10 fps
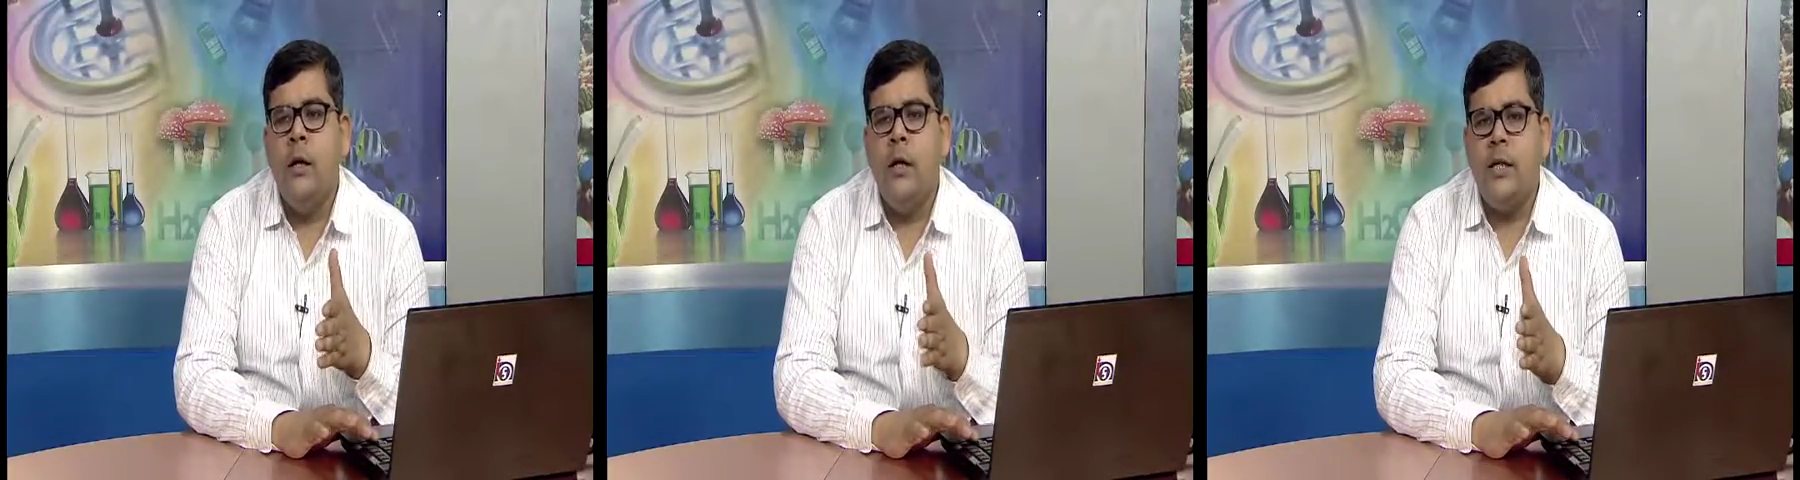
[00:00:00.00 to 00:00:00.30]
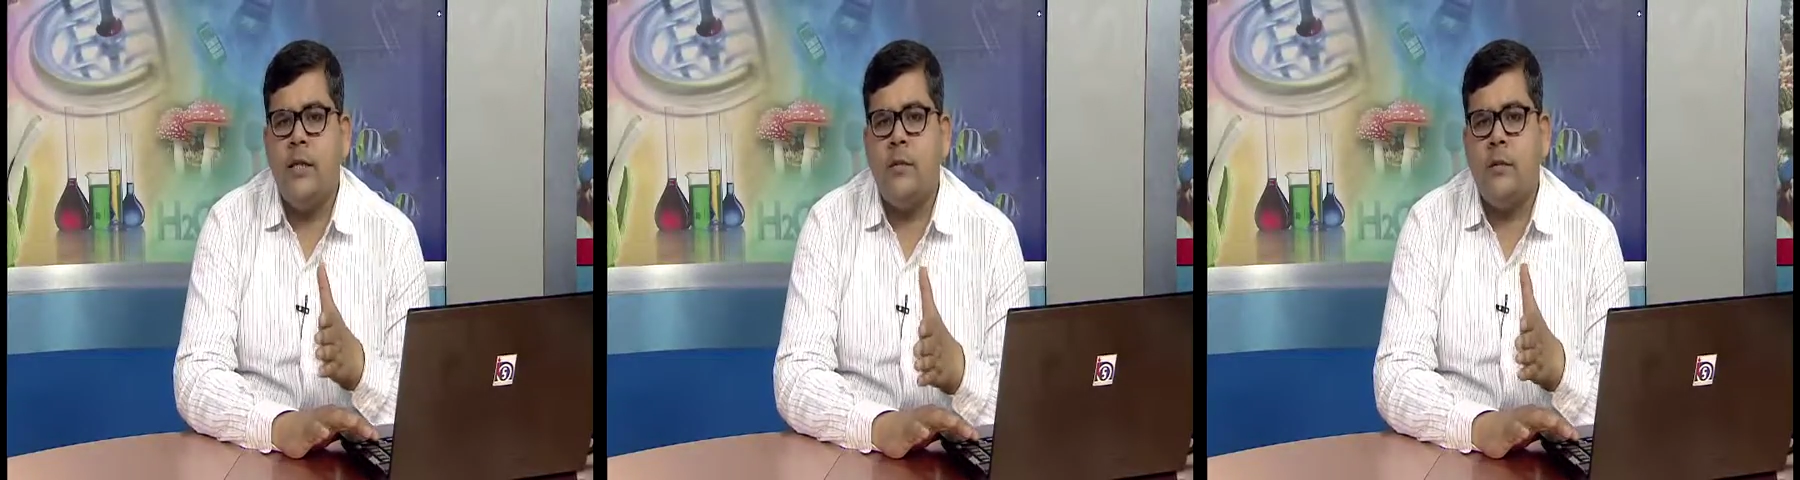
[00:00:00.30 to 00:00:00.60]

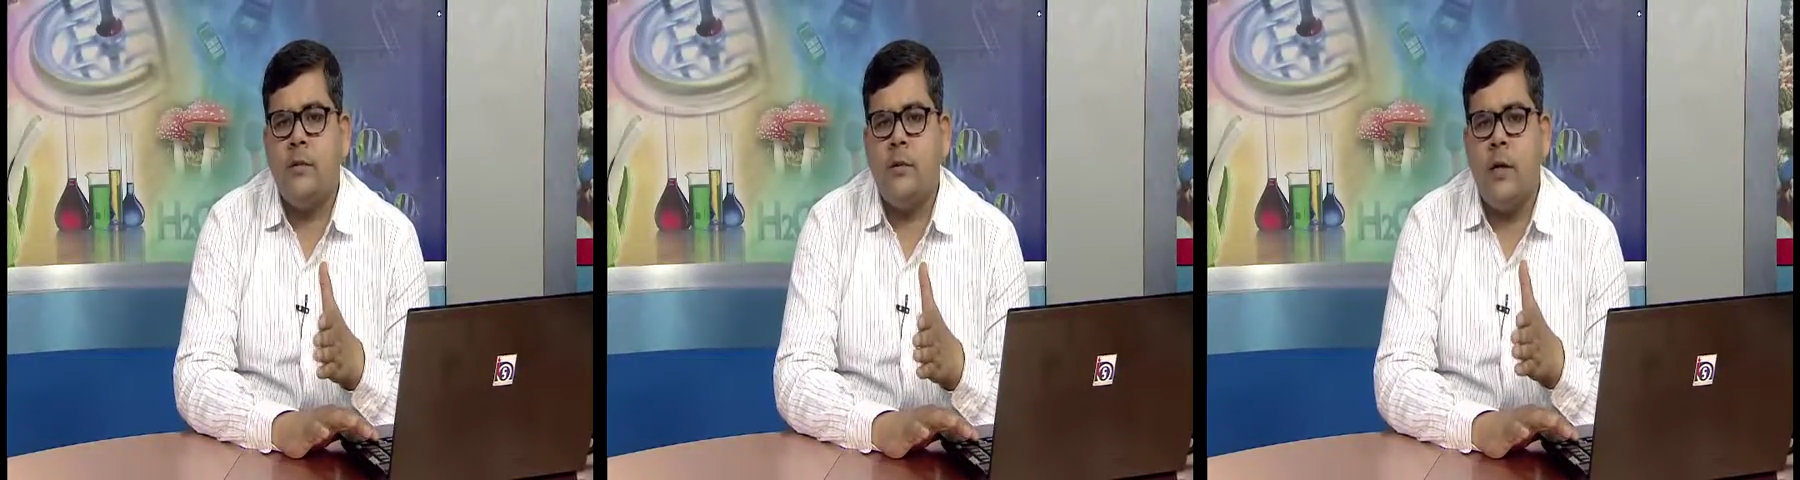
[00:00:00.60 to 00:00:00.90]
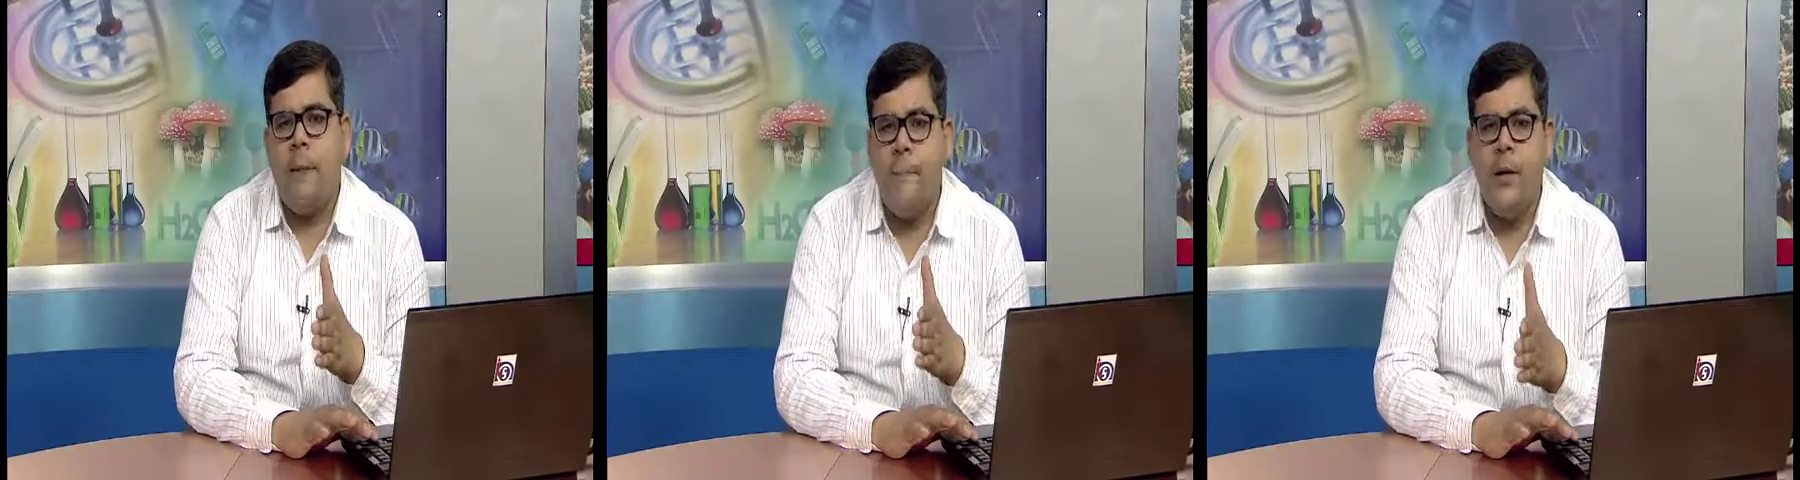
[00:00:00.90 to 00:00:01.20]
let us
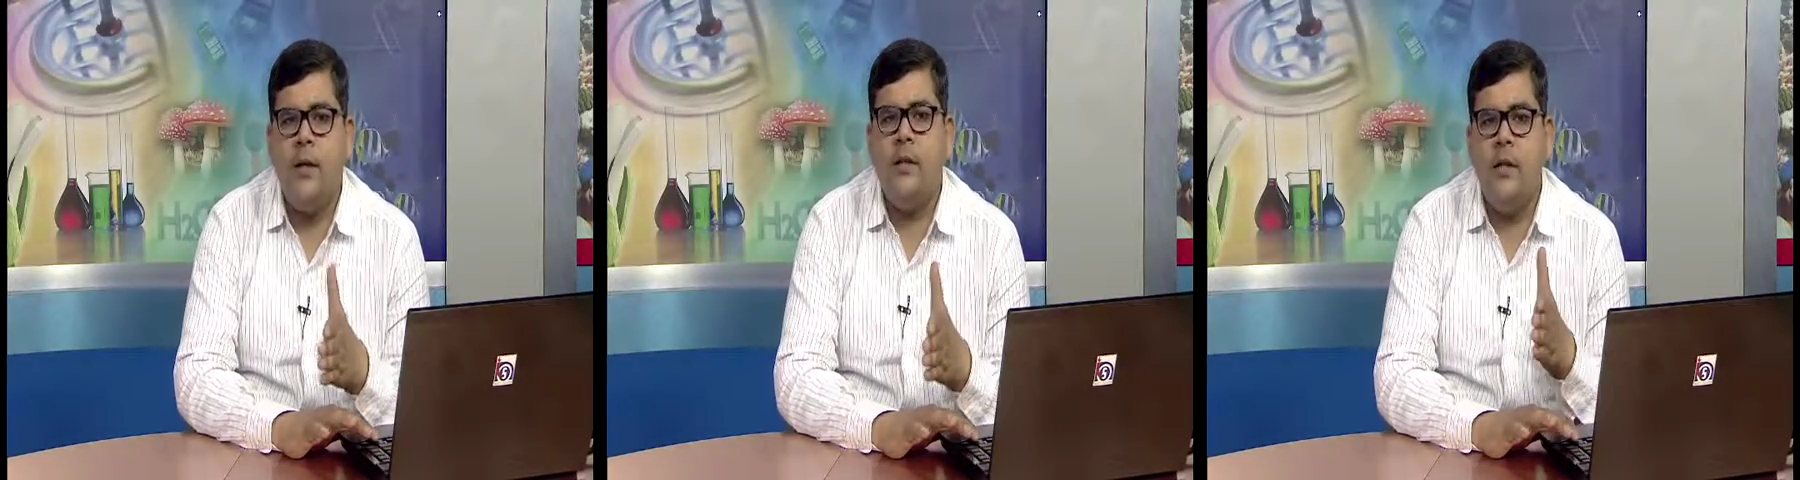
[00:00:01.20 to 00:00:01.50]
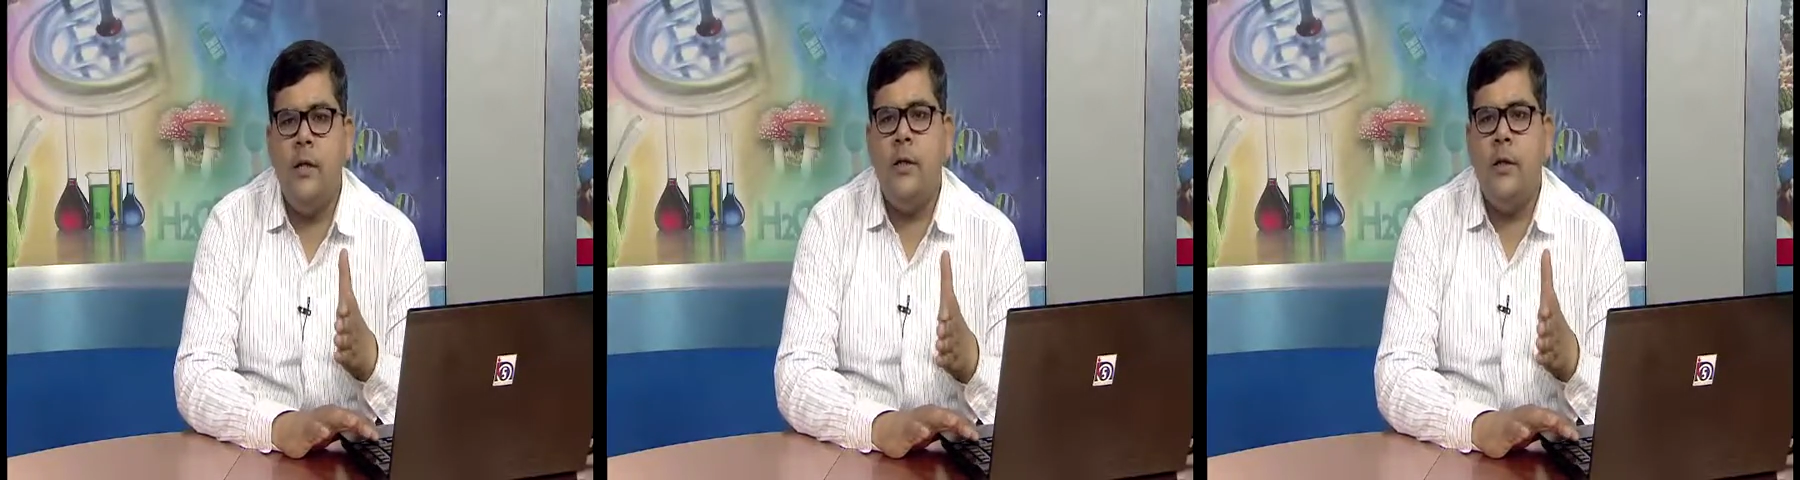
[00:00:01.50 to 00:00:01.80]
compare
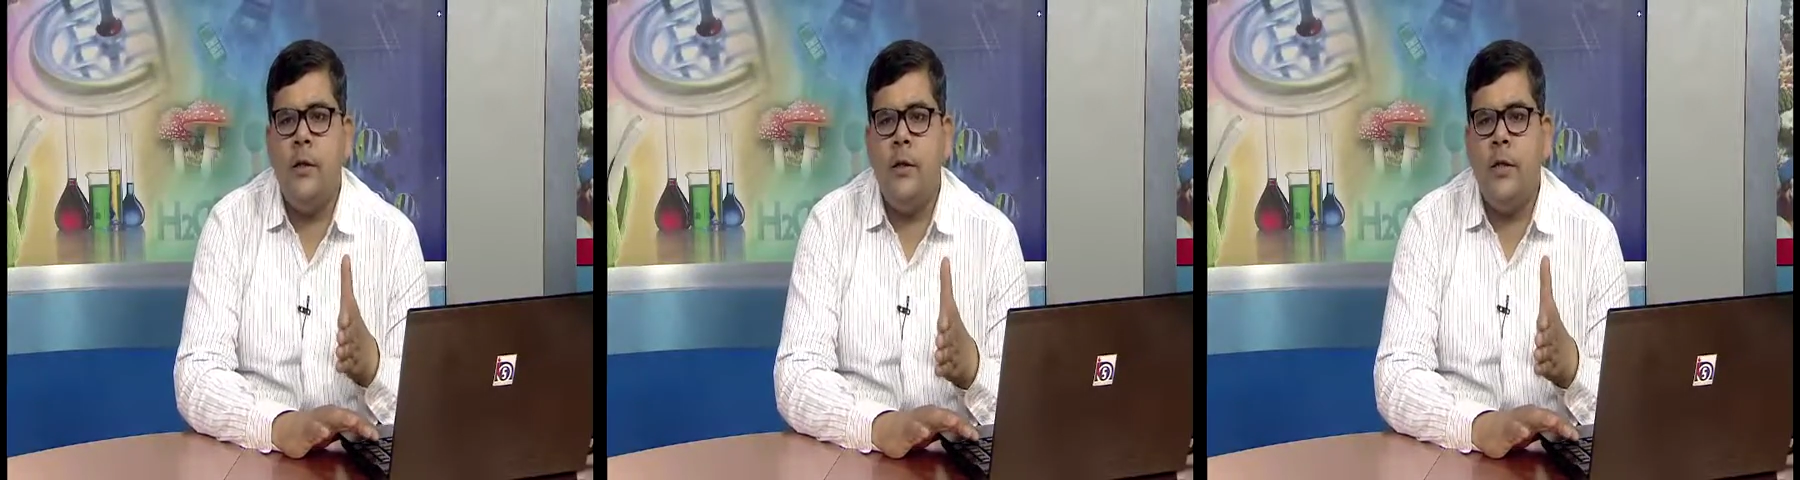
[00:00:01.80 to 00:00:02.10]
the